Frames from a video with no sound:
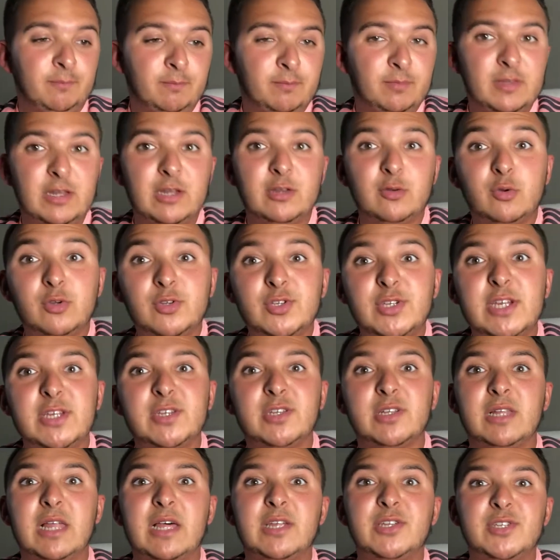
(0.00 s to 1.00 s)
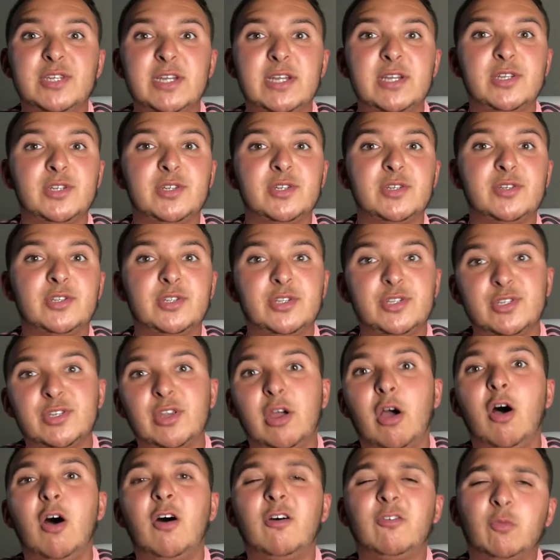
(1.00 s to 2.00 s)
They had a good season last season to
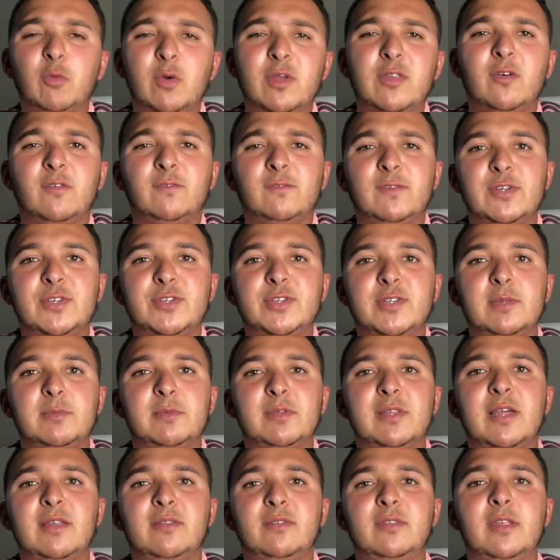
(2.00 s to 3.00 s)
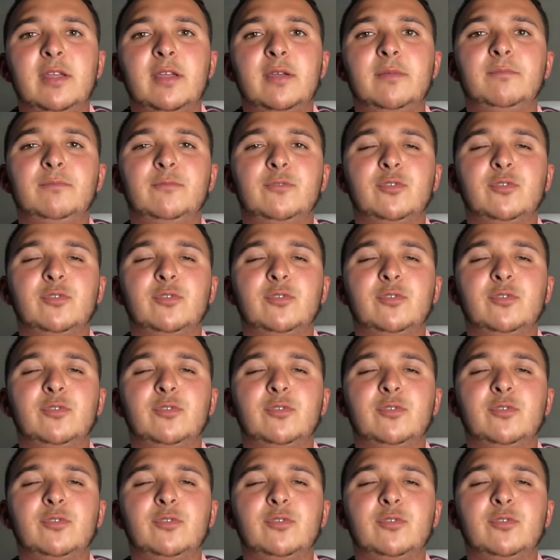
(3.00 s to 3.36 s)
start off with, obviously, but then